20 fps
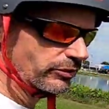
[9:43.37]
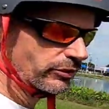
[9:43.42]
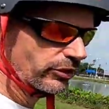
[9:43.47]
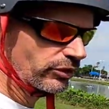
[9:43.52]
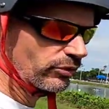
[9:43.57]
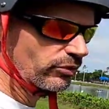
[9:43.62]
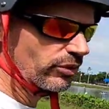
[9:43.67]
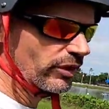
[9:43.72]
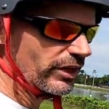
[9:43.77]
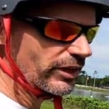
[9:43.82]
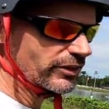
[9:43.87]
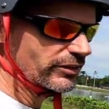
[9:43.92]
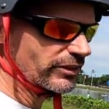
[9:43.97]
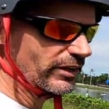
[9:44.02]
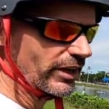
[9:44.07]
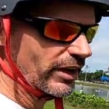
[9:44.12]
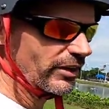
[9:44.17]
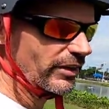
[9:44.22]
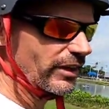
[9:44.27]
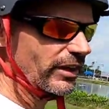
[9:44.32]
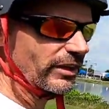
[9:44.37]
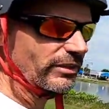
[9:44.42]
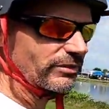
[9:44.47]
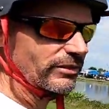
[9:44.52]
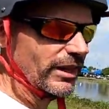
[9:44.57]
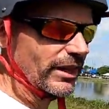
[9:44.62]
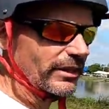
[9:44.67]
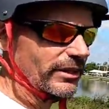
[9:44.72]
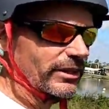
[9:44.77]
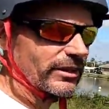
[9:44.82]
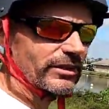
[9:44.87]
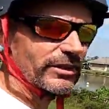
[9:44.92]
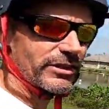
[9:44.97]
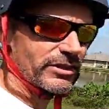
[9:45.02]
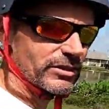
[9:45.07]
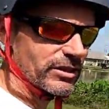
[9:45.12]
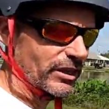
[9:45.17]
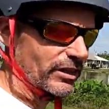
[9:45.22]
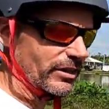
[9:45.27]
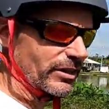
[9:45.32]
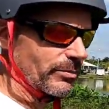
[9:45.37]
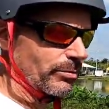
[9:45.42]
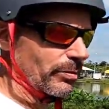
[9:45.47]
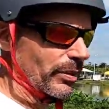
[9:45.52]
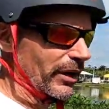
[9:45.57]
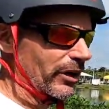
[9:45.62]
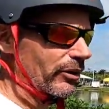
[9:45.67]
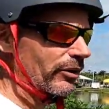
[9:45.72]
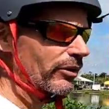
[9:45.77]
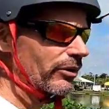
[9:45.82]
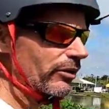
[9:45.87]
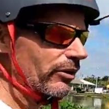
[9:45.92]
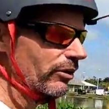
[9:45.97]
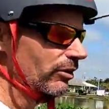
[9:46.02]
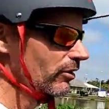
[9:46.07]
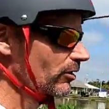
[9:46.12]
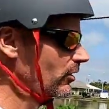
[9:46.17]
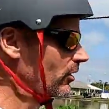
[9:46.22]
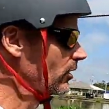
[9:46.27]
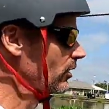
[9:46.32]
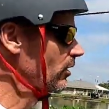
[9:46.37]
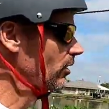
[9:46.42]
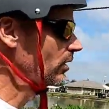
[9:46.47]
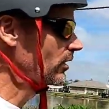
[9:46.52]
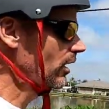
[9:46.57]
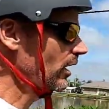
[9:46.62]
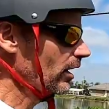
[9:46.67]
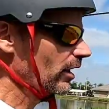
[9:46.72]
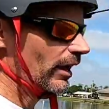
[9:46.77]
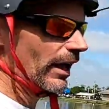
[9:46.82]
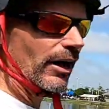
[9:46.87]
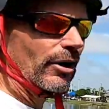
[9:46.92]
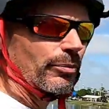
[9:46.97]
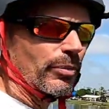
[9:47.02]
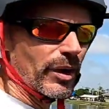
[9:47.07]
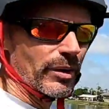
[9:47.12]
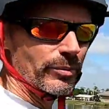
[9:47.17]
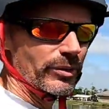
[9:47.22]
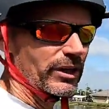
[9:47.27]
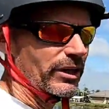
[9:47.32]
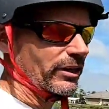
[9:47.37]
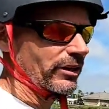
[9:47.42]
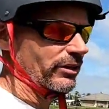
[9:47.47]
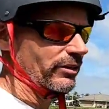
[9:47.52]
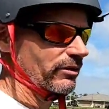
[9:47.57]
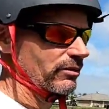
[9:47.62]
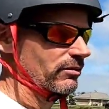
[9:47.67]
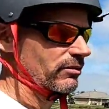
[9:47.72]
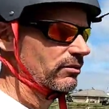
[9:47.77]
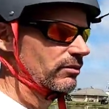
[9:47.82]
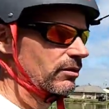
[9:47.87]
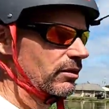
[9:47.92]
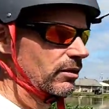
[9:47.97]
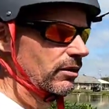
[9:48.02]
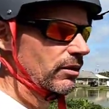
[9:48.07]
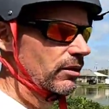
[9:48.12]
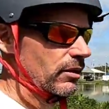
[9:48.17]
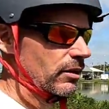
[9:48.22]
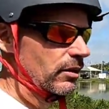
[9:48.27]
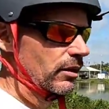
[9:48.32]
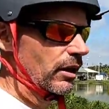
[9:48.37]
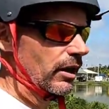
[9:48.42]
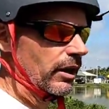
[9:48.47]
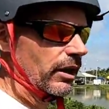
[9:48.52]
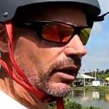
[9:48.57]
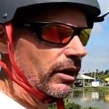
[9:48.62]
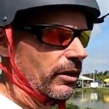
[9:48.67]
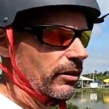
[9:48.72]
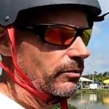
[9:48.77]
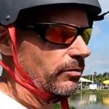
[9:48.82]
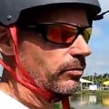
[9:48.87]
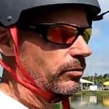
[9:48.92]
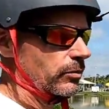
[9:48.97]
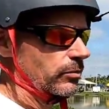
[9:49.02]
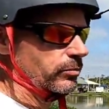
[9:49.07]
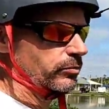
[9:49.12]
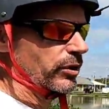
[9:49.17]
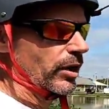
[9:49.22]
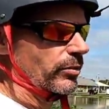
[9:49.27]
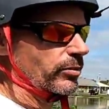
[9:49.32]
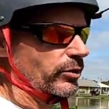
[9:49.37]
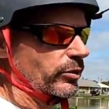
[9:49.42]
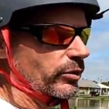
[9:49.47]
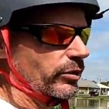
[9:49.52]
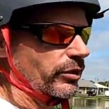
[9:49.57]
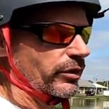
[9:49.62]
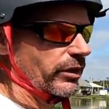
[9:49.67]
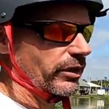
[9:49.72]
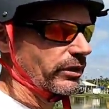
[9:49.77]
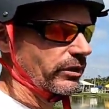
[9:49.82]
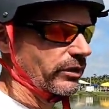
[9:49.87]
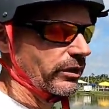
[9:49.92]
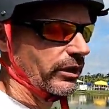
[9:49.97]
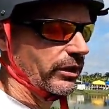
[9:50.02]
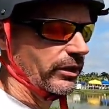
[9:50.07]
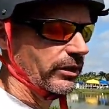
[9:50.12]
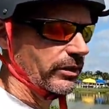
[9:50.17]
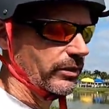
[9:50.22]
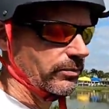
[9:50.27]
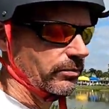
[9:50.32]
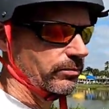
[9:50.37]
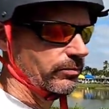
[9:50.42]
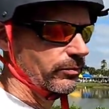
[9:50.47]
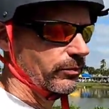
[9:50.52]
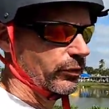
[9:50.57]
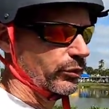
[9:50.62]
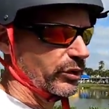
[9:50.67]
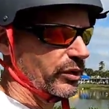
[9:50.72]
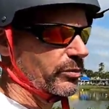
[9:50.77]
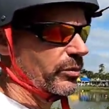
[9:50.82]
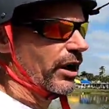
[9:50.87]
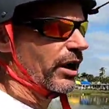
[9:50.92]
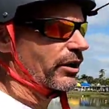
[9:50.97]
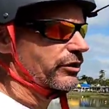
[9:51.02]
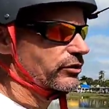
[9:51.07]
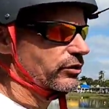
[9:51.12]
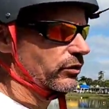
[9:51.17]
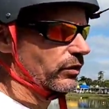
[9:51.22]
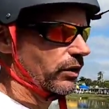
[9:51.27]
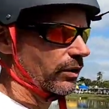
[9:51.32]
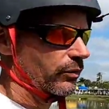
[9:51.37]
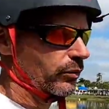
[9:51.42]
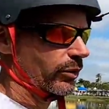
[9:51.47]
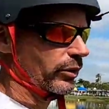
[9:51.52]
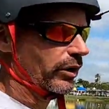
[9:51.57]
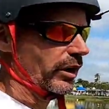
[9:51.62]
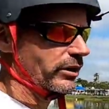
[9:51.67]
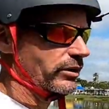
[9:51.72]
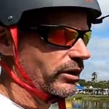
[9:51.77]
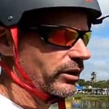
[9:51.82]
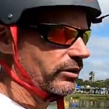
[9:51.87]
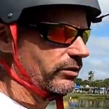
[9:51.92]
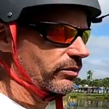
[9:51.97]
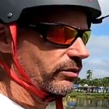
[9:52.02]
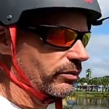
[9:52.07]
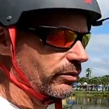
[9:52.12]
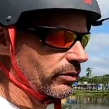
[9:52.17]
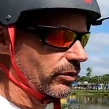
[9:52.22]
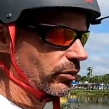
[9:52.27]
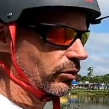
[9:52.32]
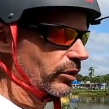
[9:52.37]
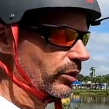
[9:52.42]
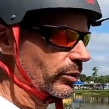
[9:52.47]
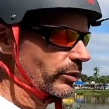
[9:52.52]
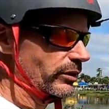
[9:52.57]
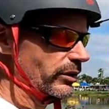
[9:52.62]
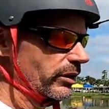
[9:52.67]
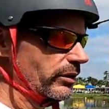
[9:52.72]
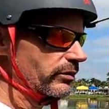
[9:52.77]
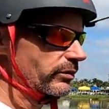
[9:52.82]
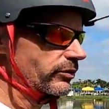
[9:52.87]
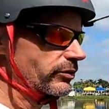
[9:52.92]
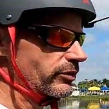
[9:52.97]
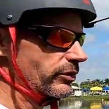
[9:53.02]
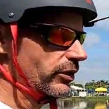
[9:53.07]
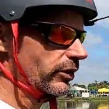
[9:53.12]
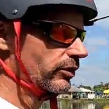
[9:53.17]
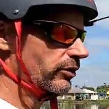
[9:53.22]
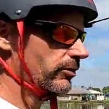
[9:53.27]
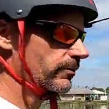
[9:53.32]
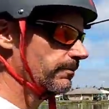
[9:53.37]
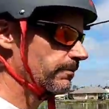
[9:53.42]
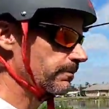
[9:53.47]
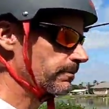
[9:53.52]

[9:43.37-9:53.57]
to this, and I think technically slightly bigger, uh, out by me, uh, probably within uh, three miles of, of where I live, or where we live. So